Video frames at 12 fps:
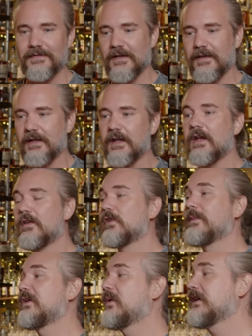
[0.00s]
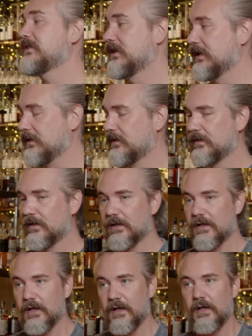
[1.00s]
not a thing. So my question is,
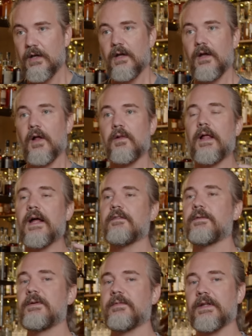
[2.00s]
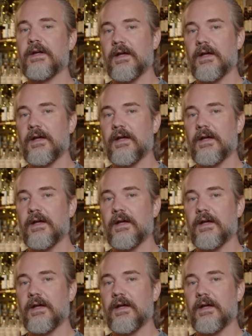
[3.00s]
a lot of the people that